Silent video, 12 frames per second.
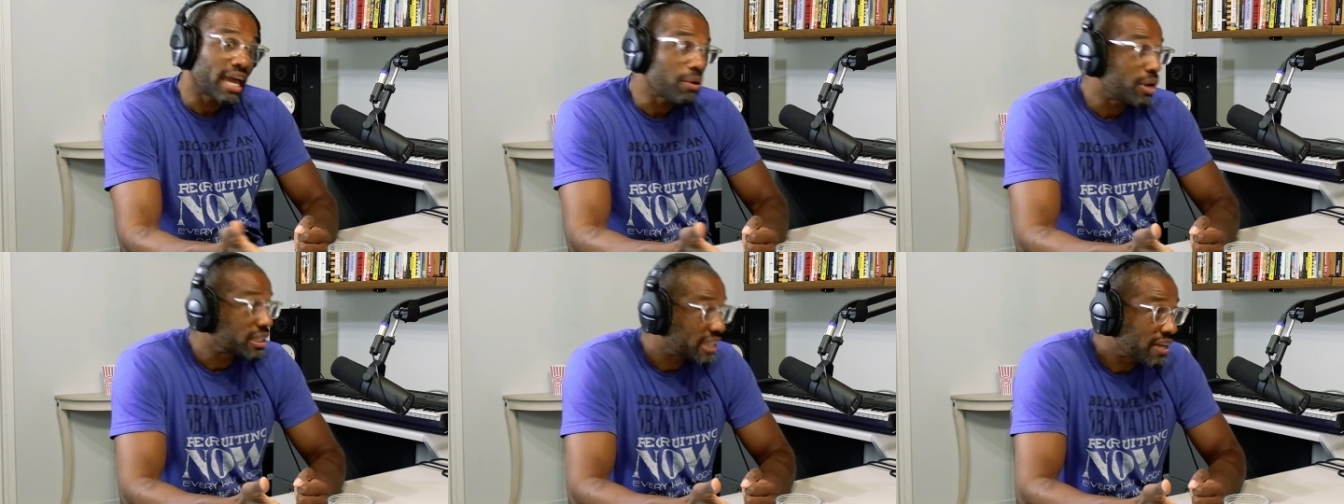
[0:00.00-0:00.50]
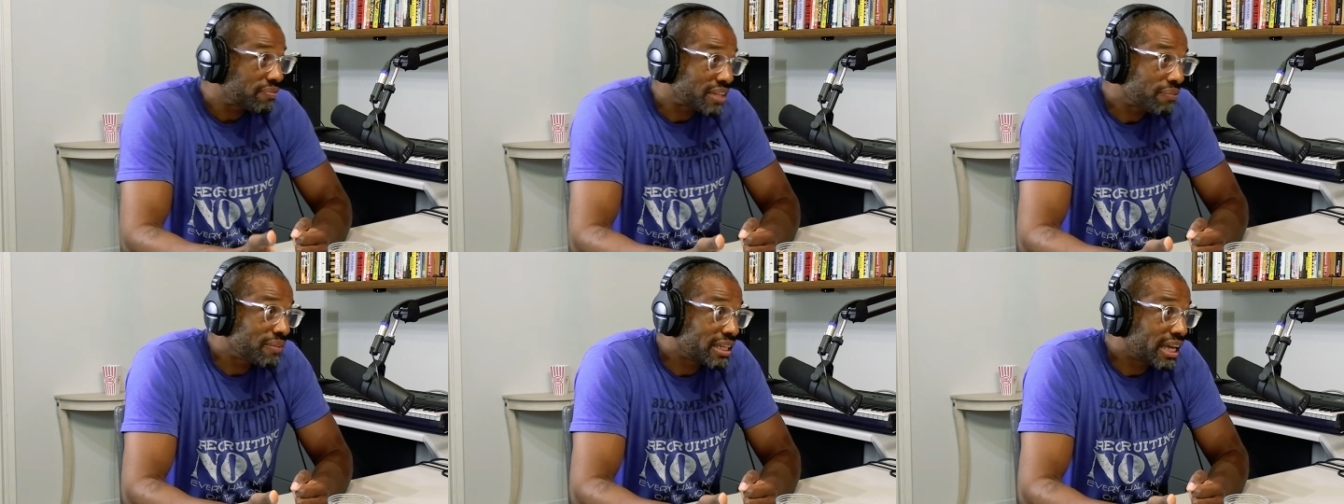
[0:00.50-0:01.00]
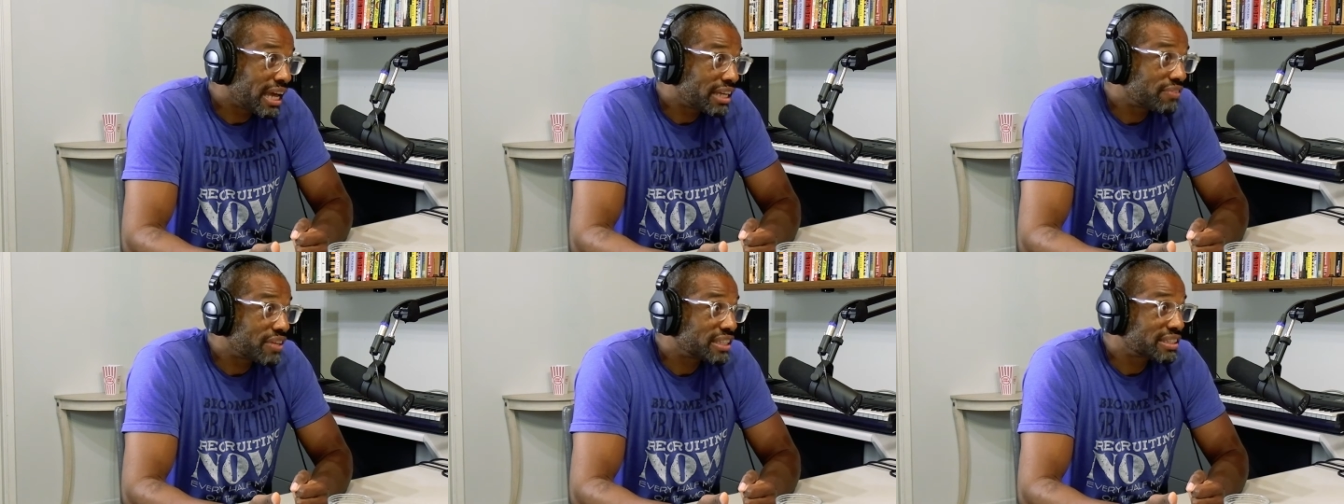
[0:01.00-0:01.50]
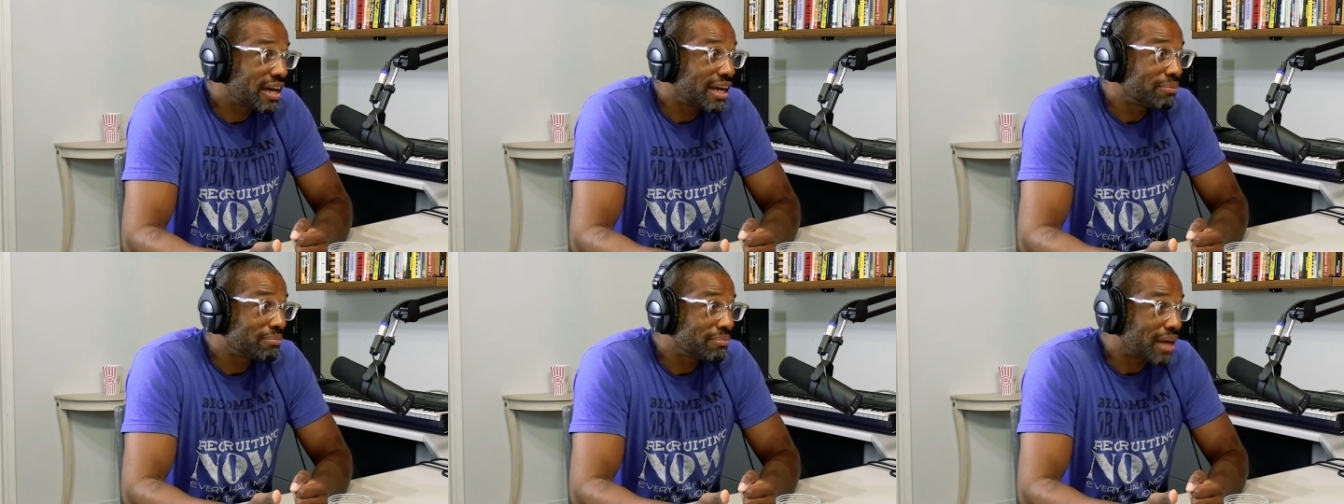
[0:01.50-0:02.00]
they were they're definitely ahead of their
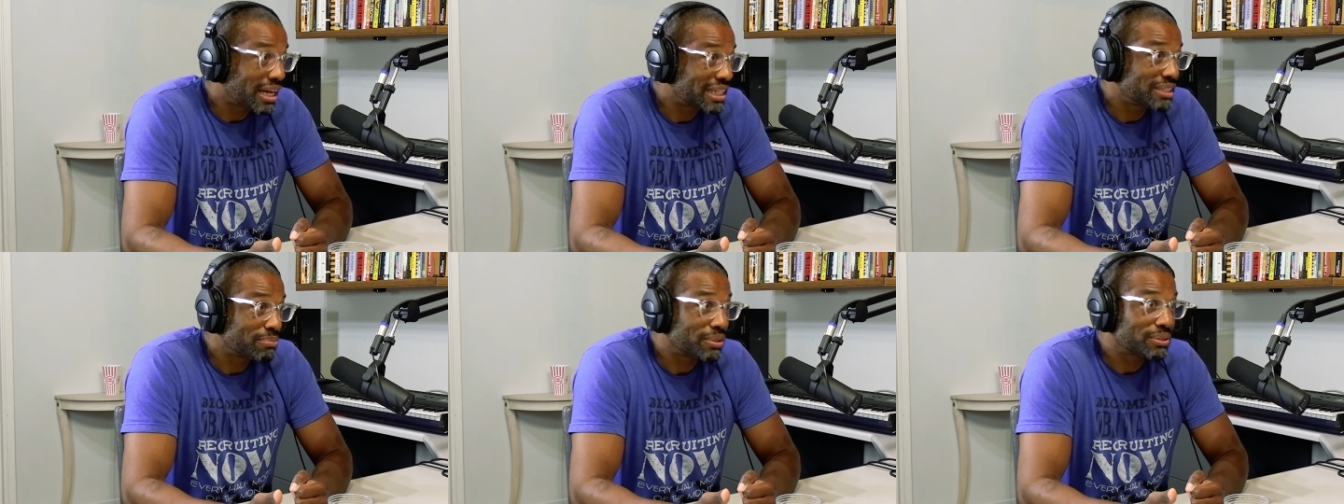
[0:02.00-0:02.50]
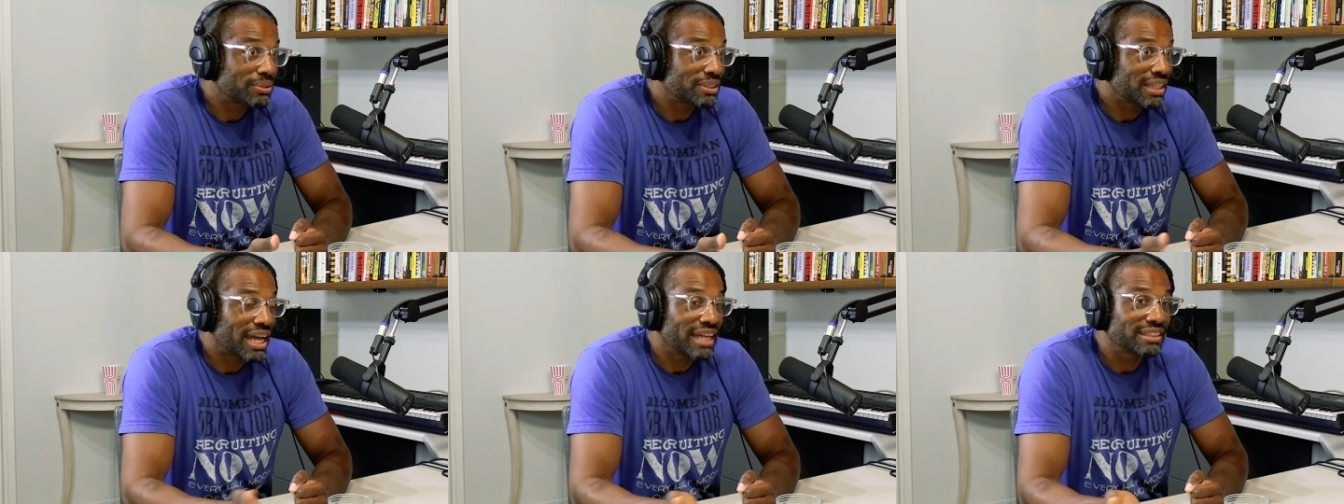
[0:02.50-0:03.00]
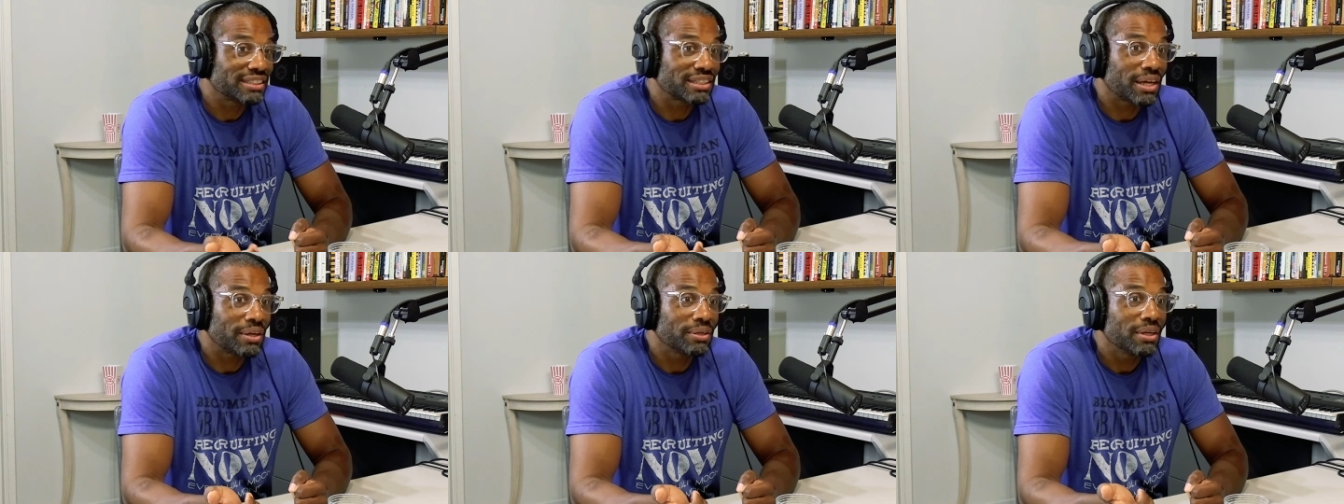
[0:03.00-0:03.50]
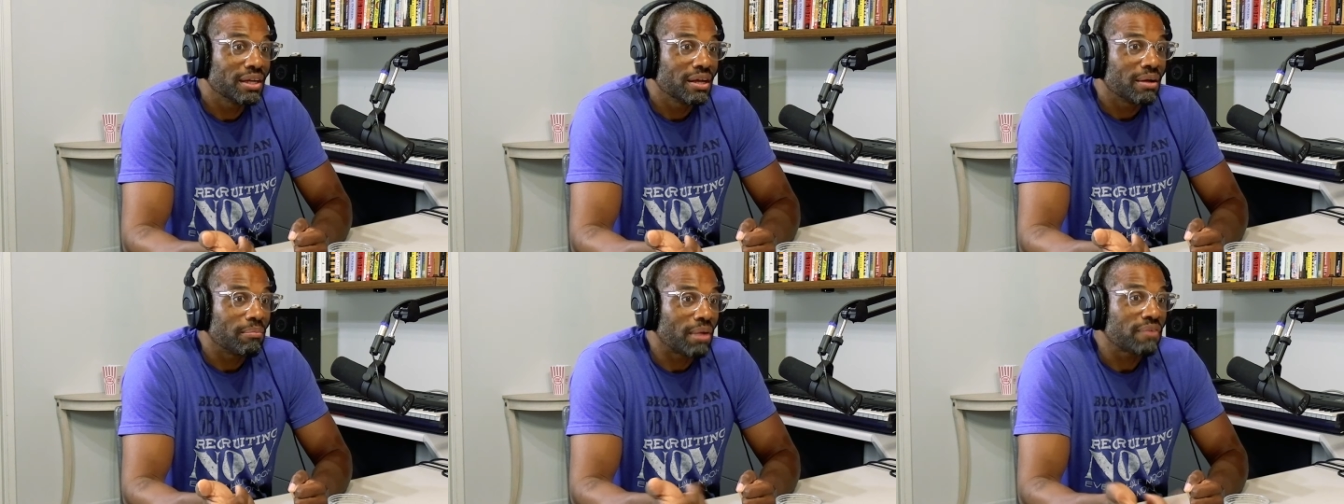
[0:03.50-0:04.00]
time. Yeah. Ugly's models, and so
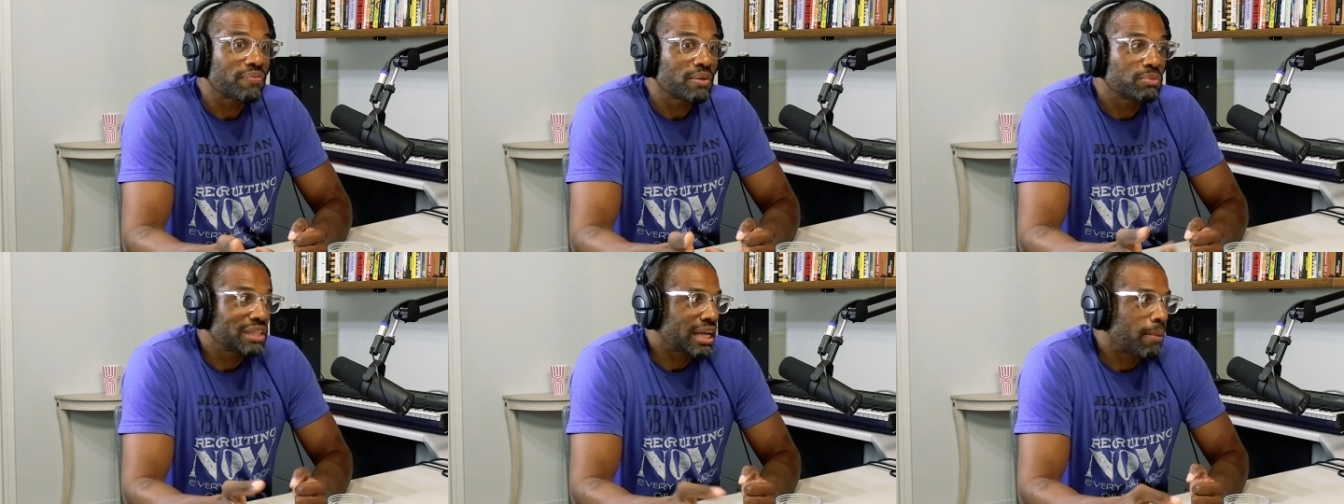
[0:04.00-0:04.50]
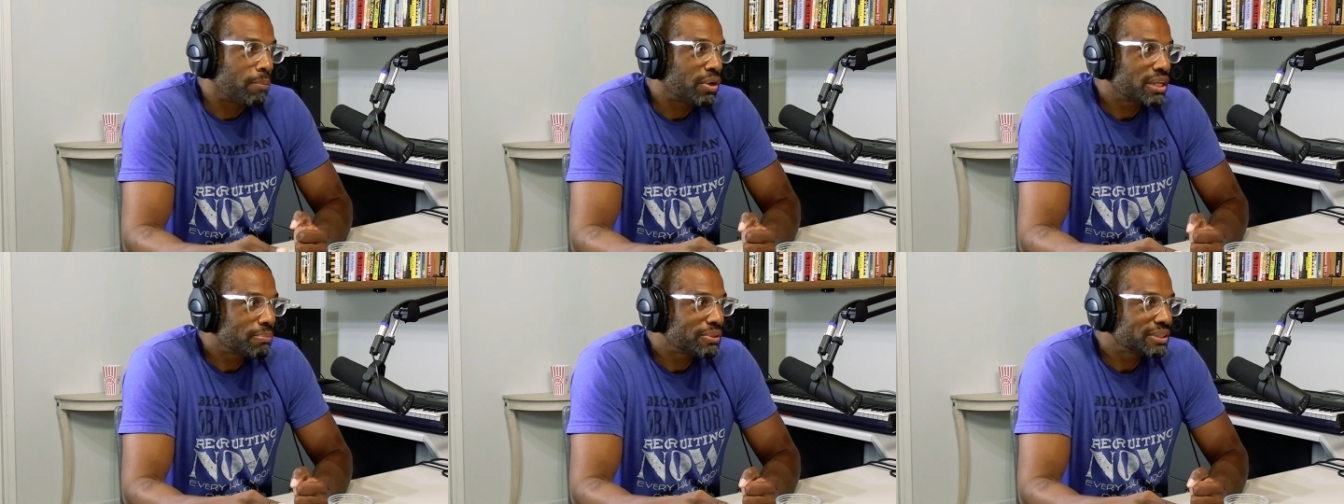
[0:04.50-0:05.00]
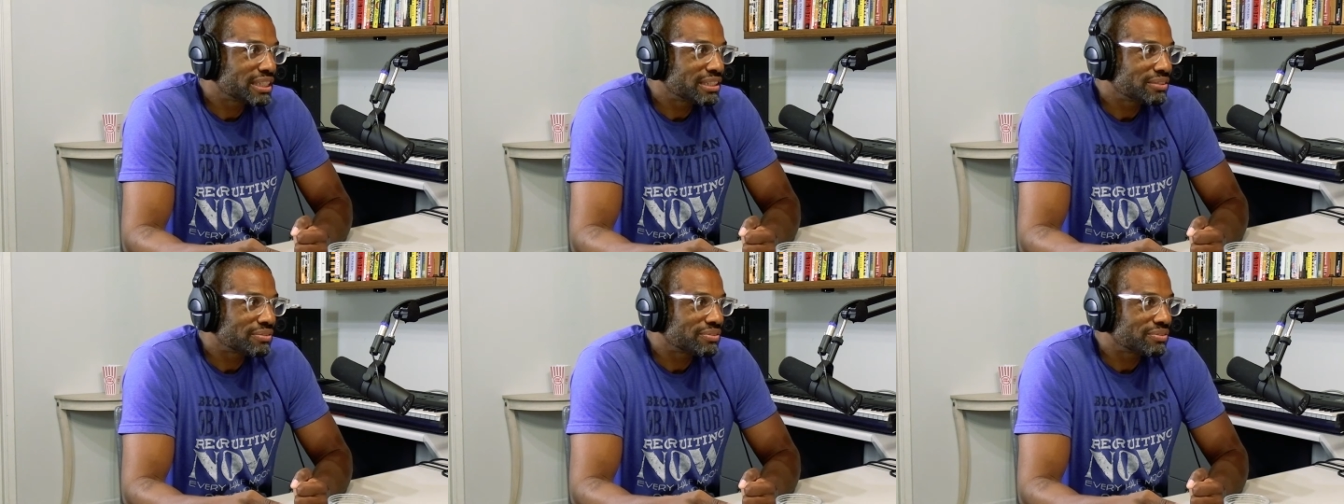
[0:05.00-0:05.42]
my friend was like a bodybuilder.